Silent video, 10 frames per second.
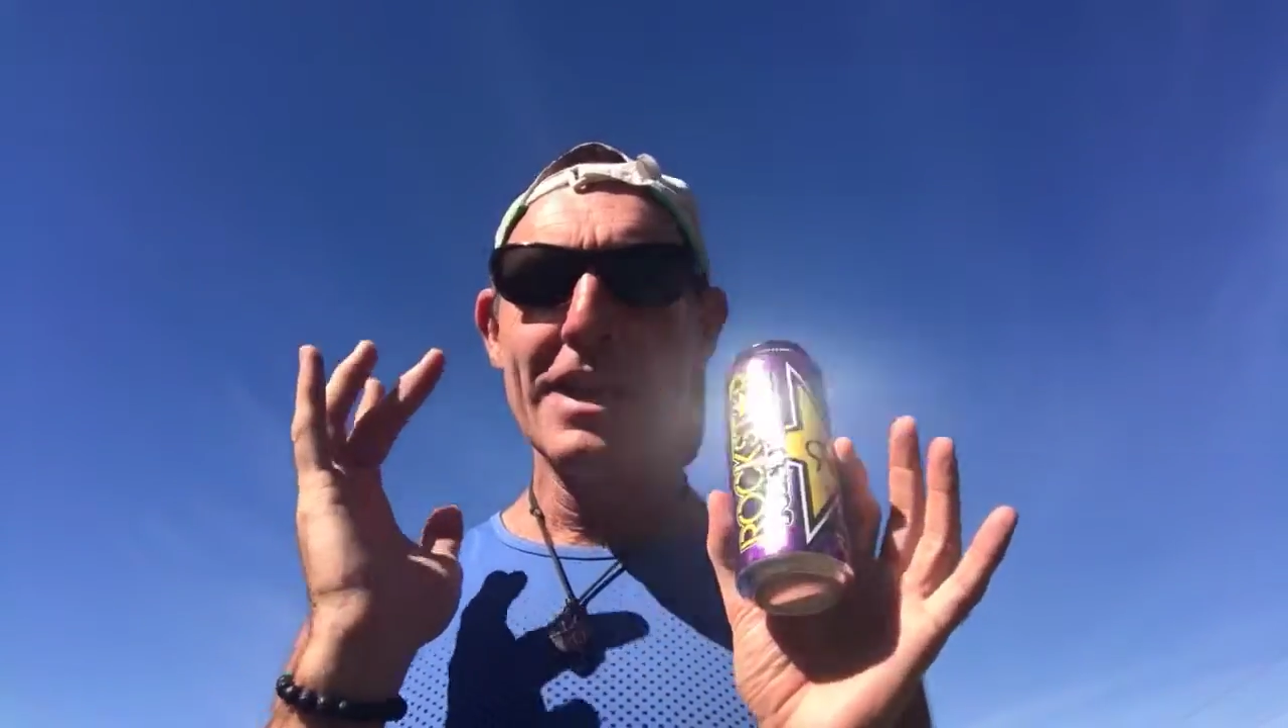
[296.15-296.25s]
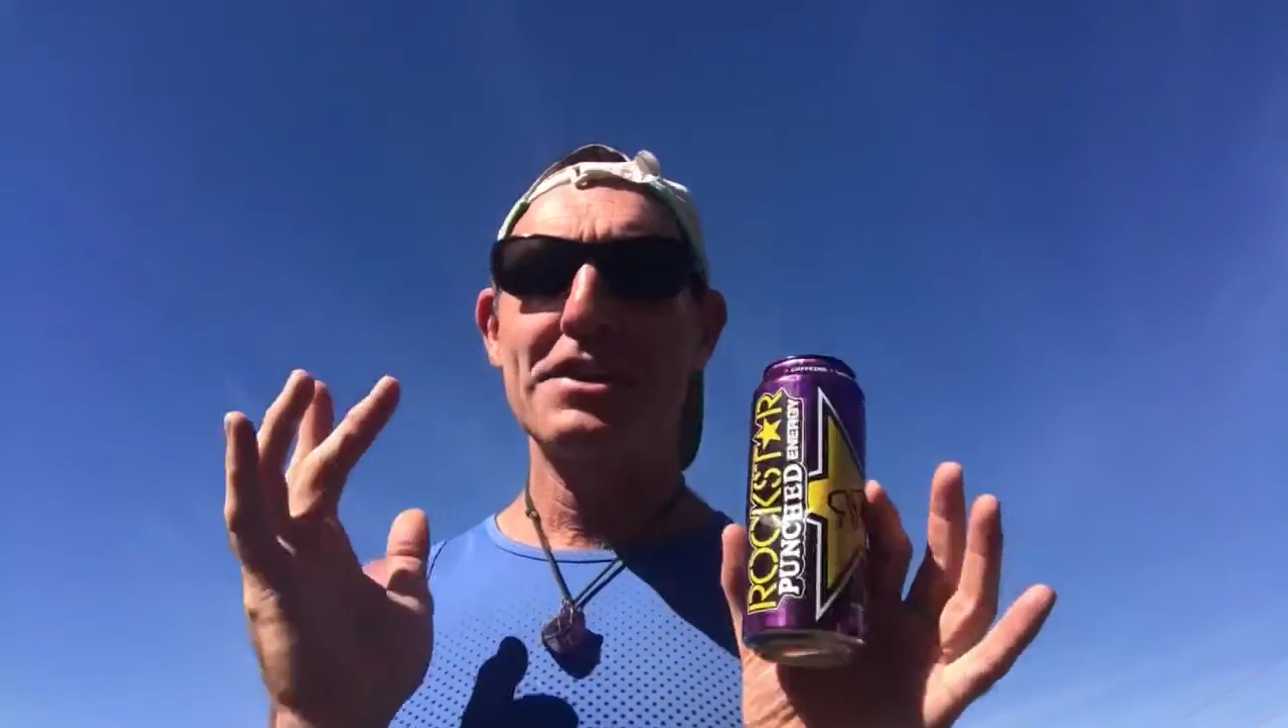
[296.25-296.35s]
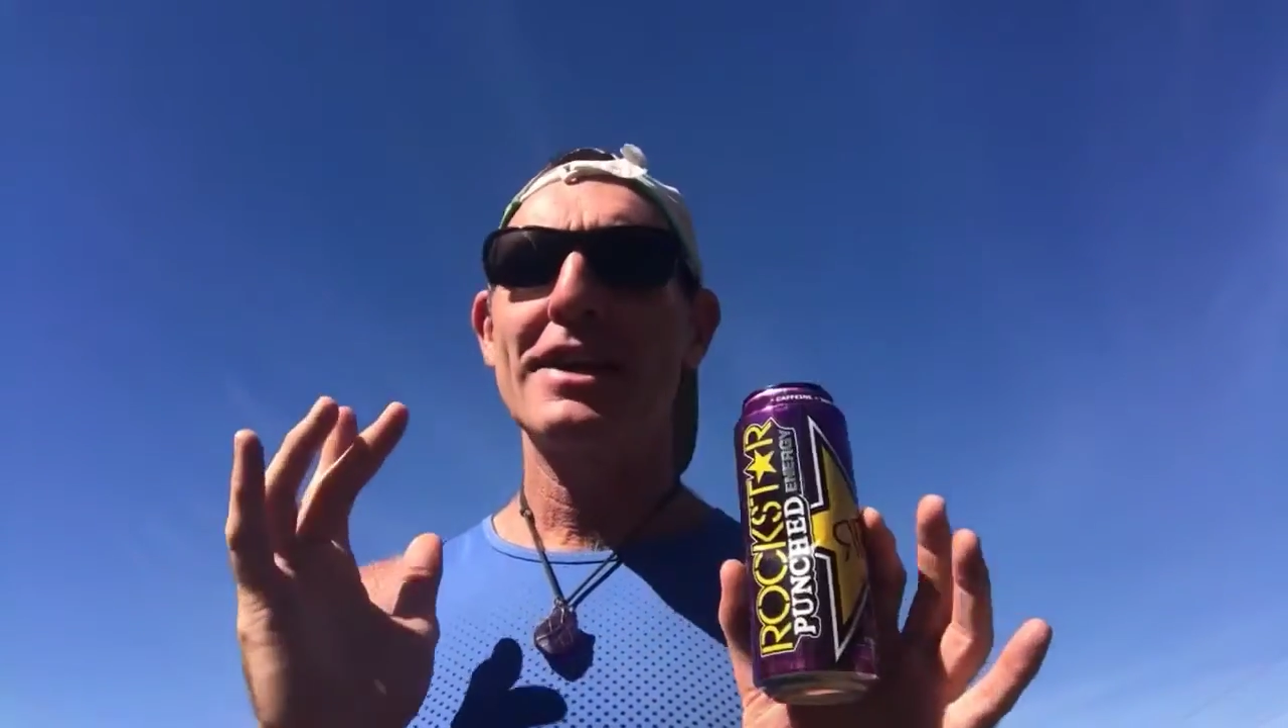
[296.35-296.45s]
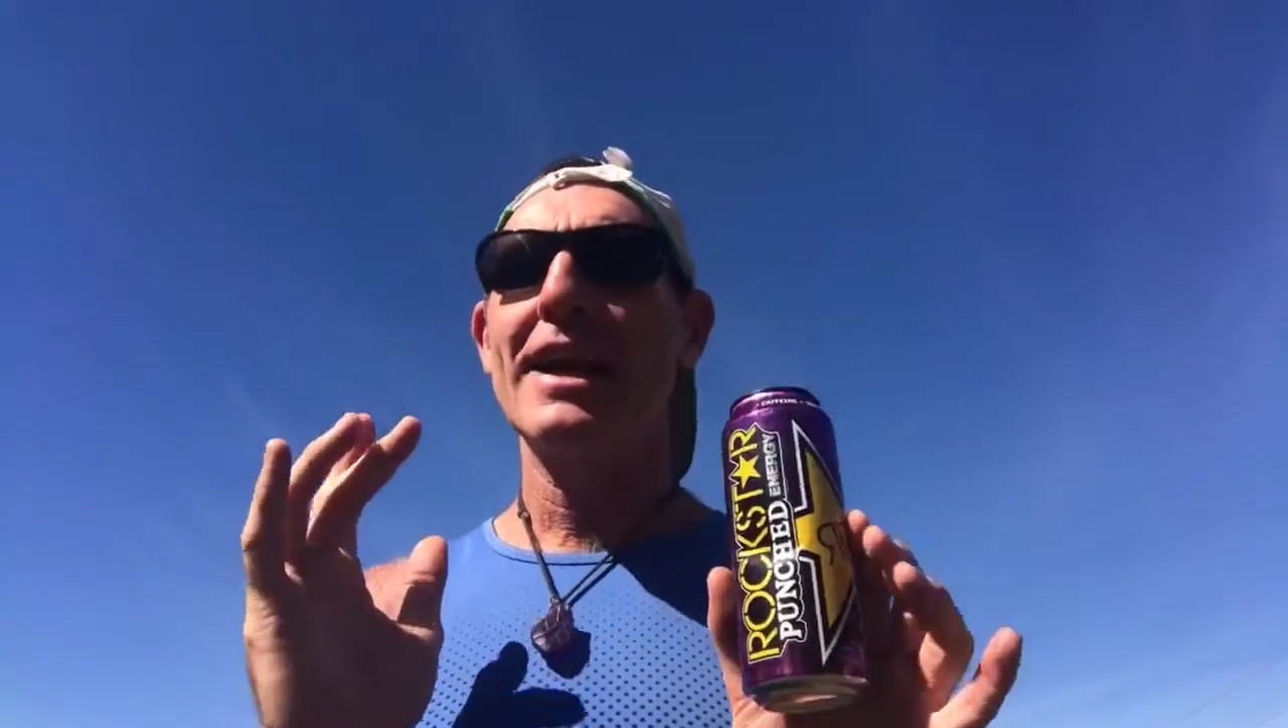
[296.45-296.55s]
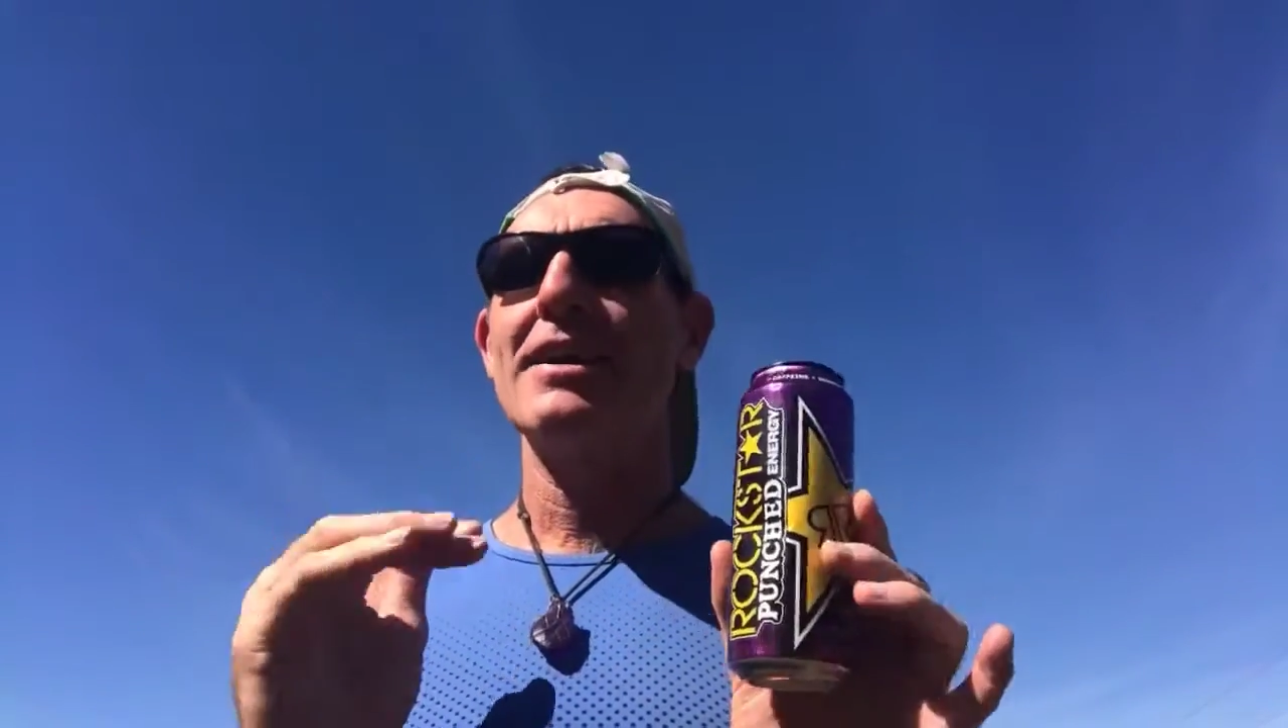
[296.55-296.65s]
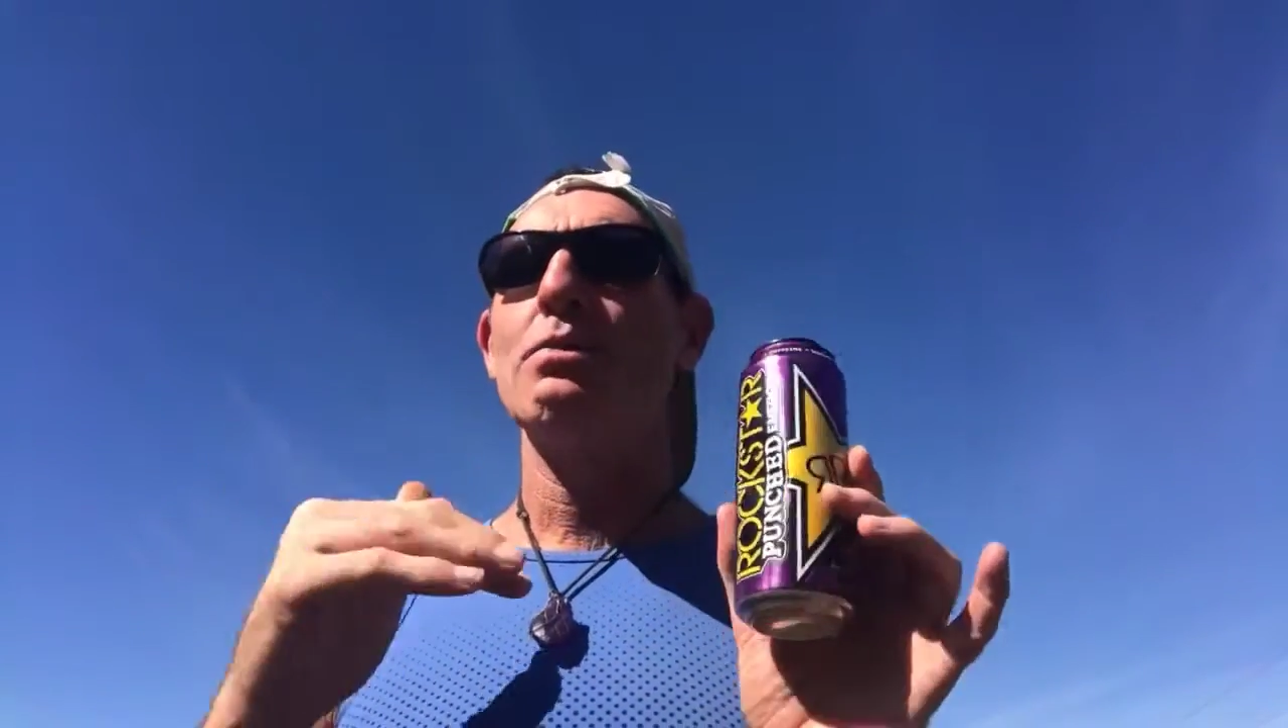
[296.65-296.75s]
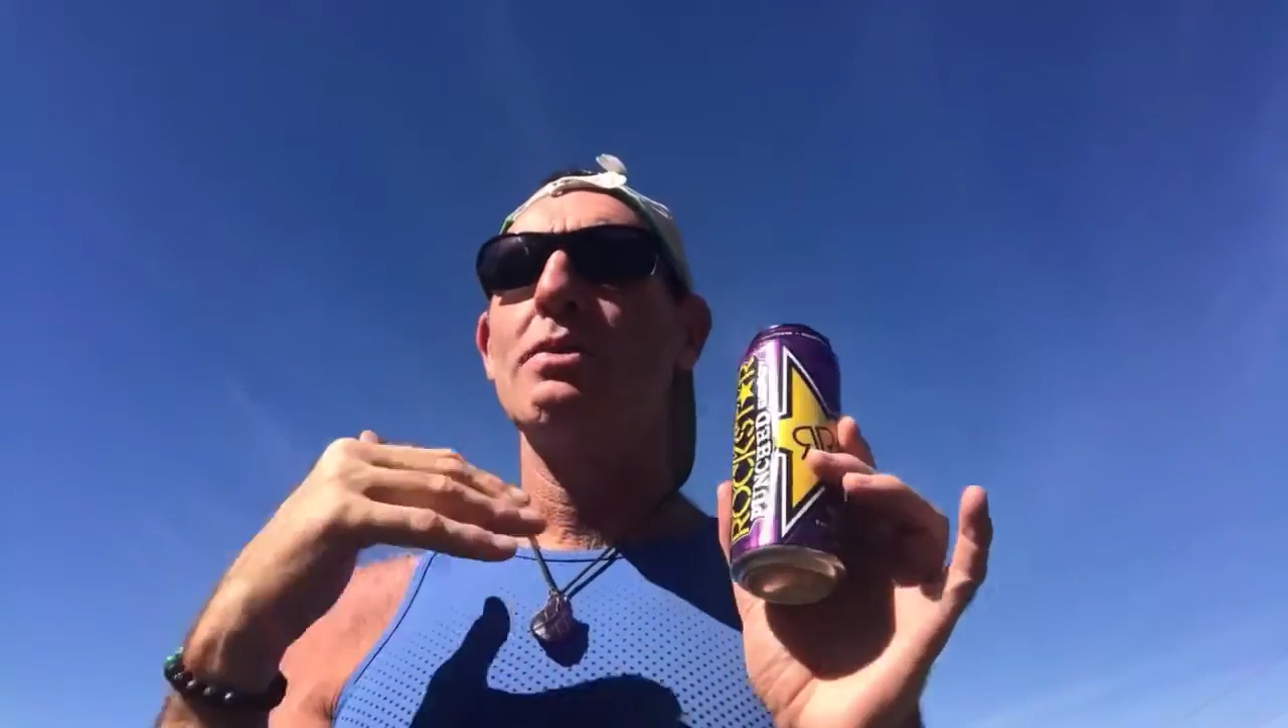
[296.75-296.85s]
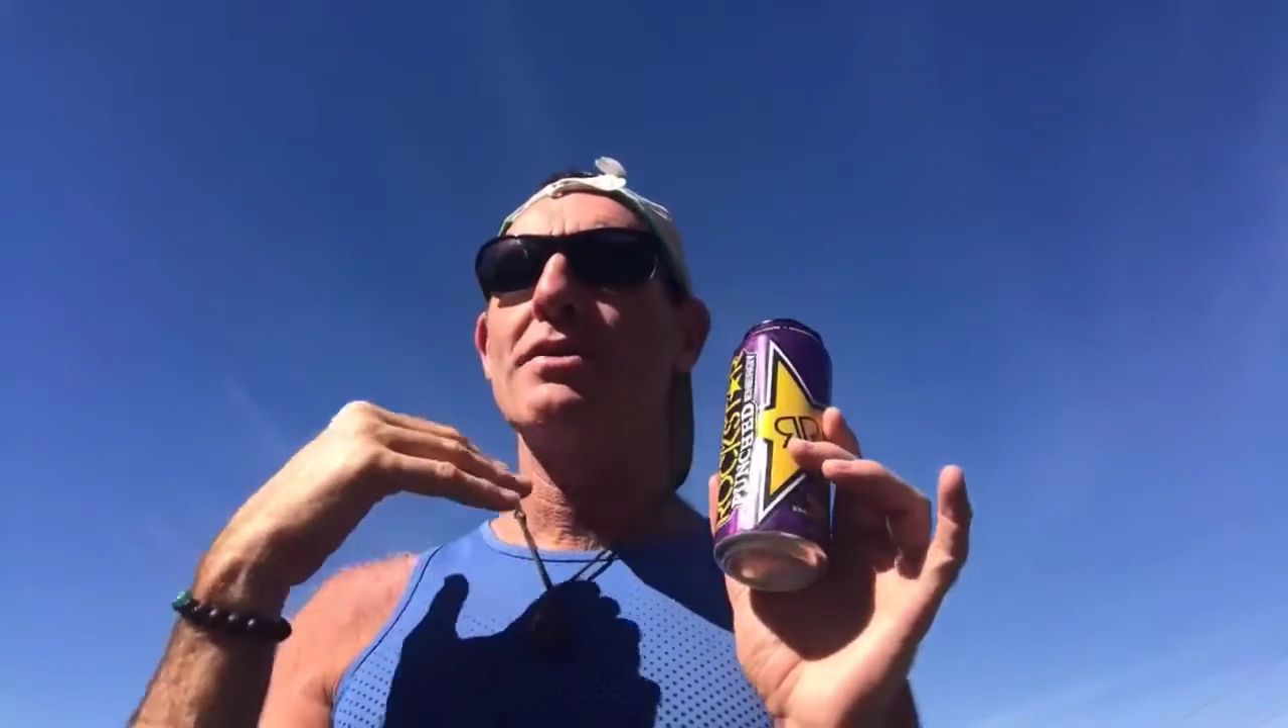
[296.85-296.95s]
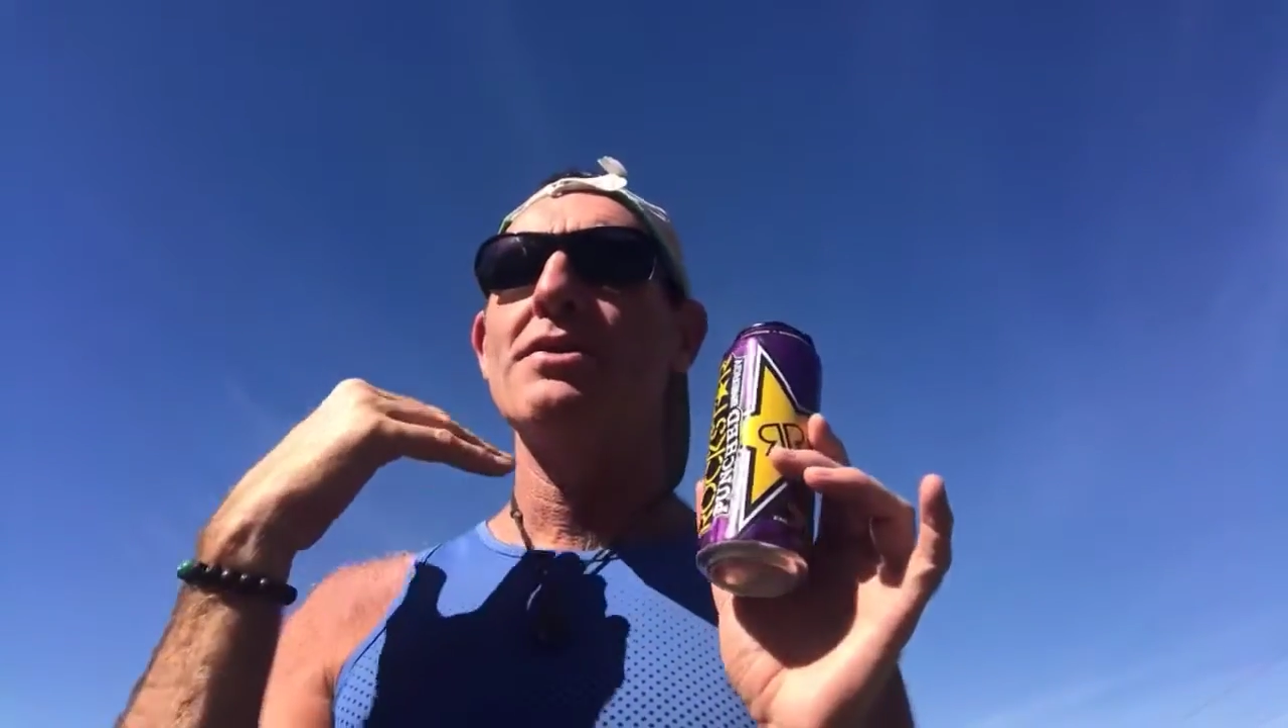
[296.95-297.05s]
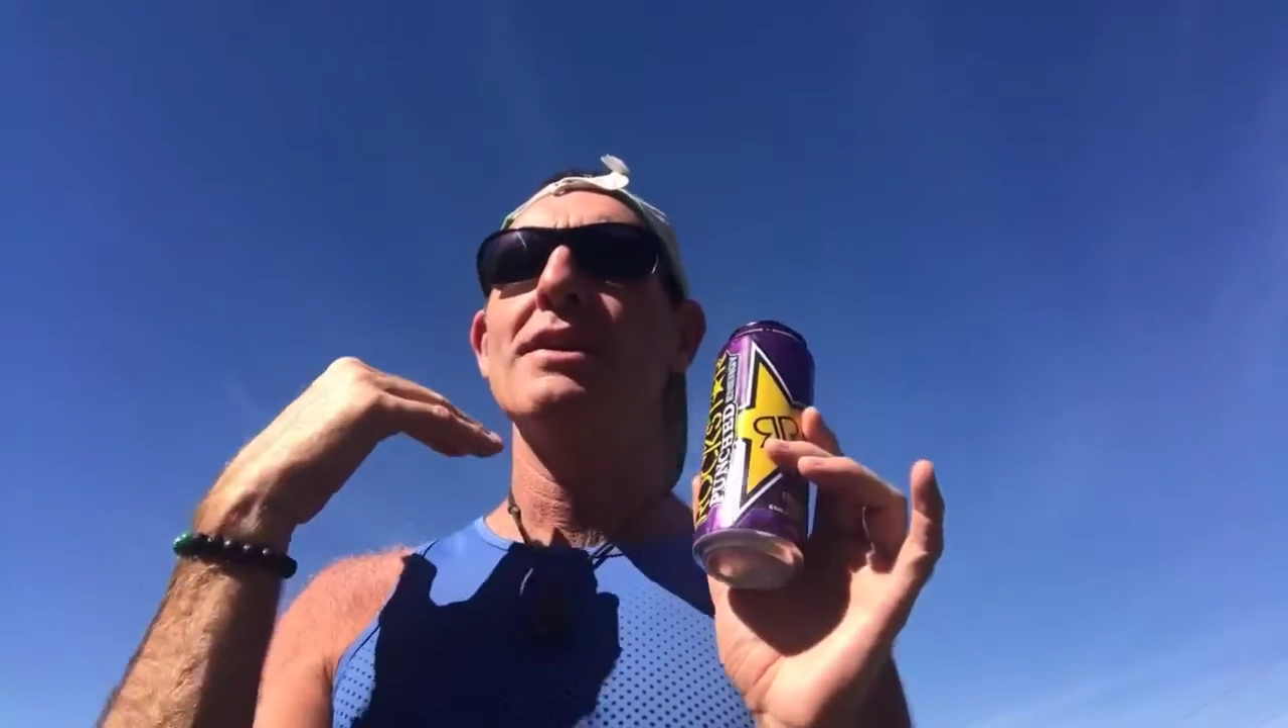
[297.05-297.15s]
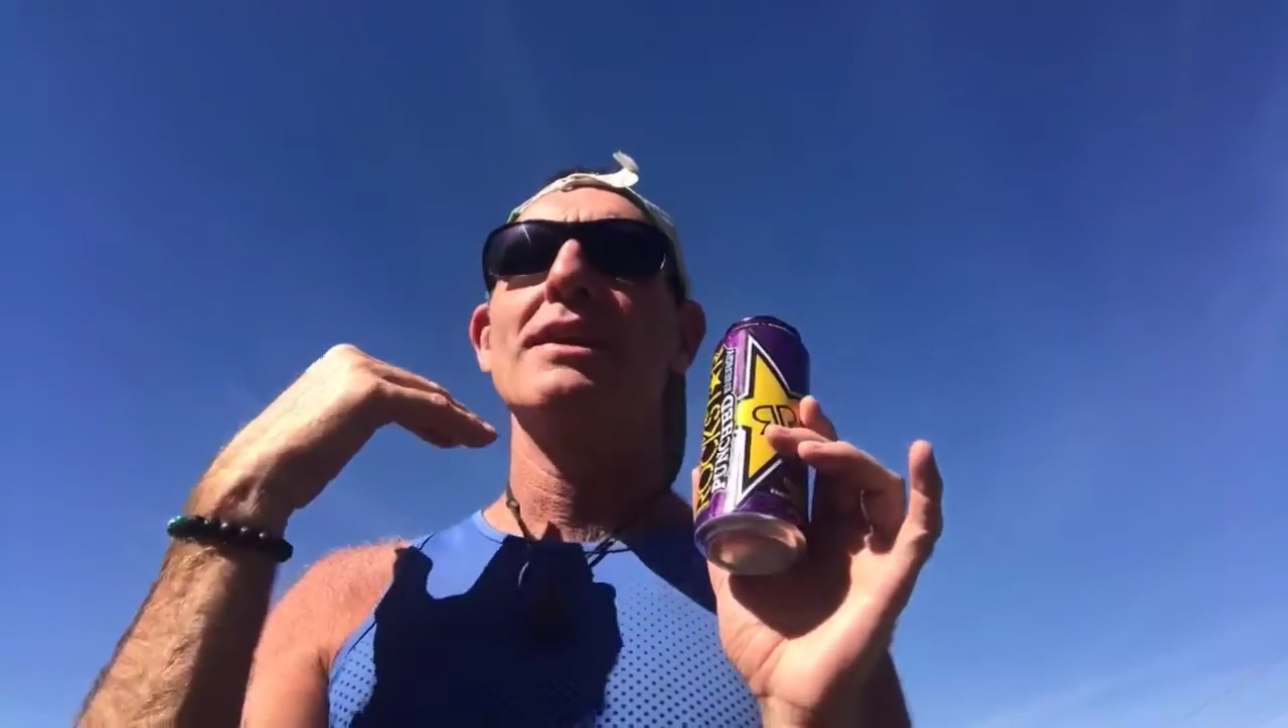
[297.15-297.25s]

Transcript: educated with